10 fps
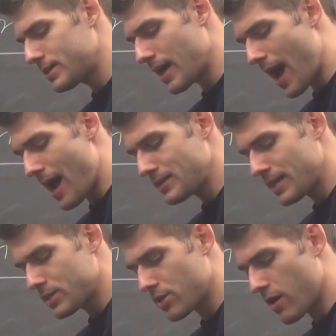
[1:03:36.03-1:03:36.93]
is, as
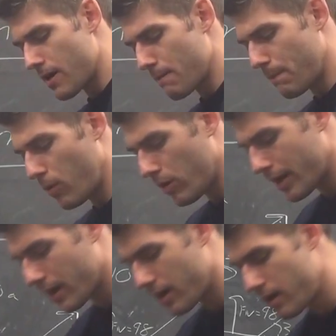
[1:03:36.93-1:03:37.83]
I start
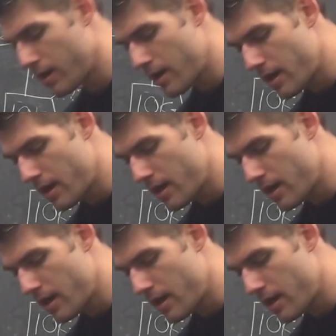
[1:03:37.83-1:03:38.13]
pulling,